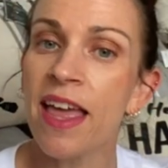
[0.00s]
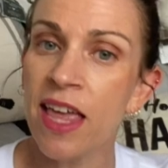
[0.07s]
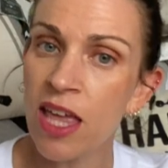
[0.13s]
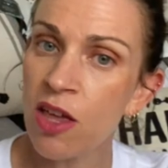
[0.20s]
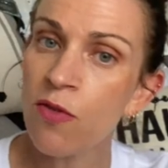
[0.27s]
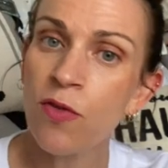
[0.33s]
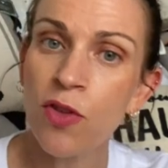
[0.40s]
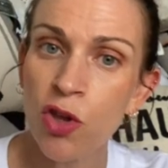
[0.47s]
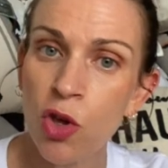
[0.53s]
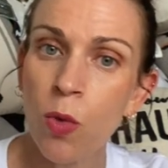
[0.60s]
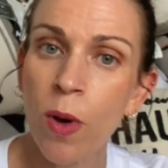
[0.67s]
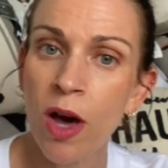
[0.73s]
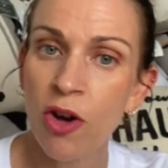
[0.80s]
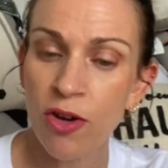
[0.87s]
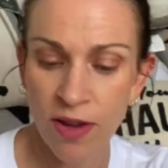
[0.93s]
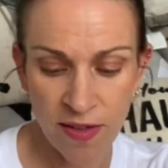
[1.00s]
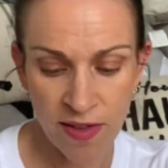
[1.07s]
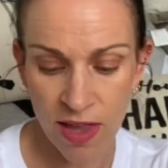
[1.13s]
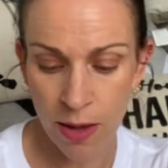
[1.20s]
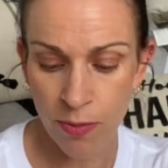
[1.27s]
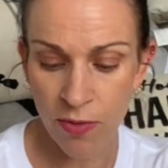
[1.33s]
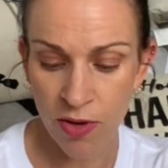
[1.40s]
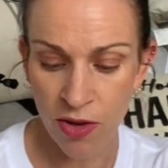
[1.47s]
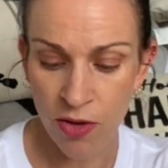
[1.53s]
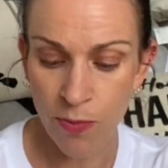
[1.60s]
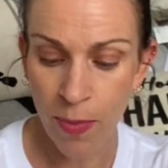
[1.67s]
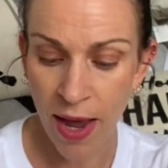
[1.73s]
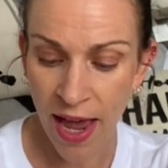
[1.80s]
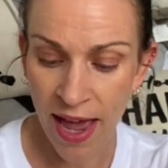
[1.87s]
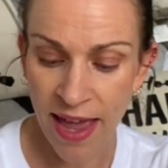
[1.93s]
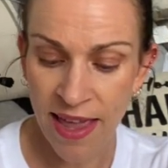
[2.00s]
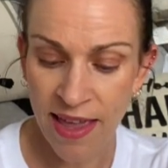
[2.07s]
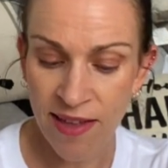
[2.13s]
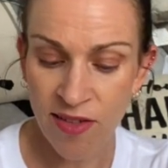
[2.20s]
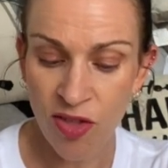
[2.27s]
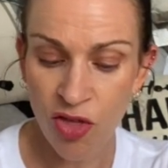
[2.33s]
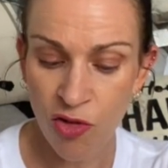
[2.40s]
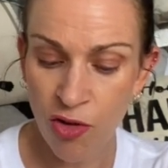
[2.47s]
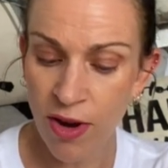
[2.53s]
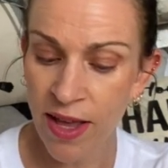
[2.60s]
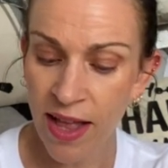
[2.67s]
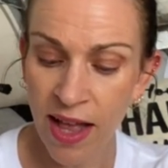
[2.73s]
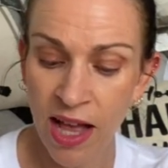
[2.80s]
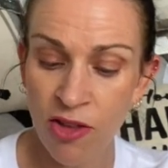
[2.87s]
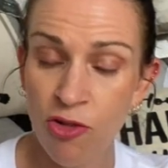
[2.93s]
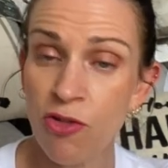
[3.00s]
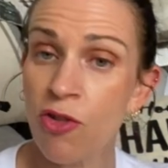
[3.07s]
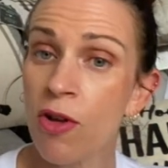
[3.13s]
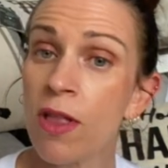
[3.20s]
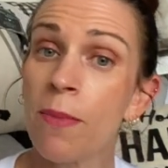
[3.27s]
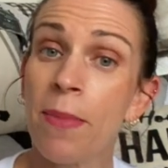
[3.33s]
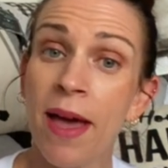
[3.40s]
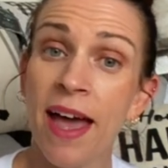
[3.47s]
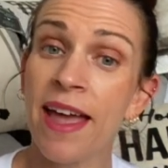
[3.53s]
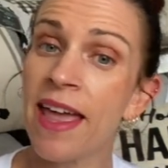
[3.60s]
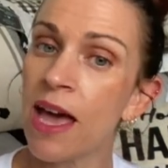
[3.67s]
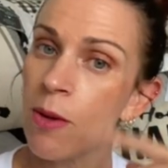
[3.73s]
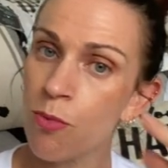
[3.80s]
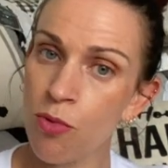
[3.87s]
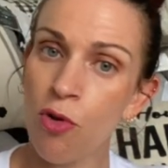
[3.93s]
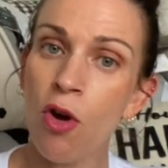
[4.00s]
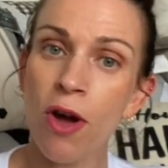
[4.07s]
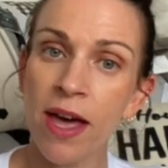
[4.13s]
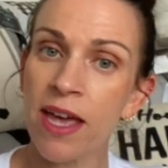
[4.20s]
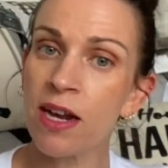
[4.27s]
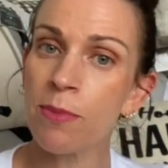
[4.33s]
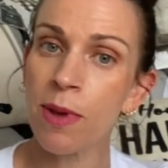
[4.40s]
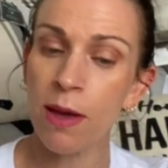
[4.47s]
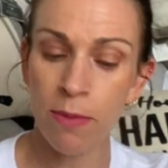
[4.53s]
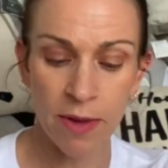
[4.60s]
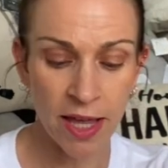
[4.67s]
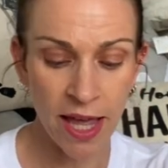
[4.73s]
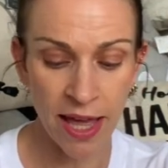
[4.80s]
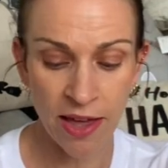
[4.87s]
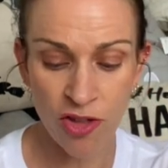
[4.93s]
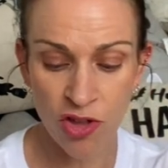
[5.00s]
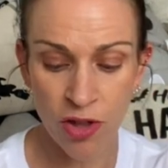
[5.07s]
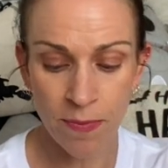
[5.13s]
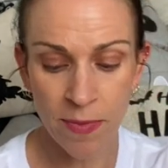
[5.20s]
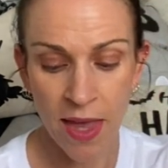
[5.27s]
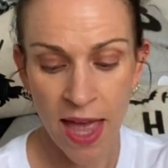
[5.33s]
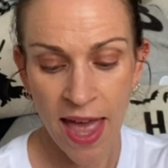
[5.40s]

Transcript: If you are accepted, pay is a $300 payout prior to publication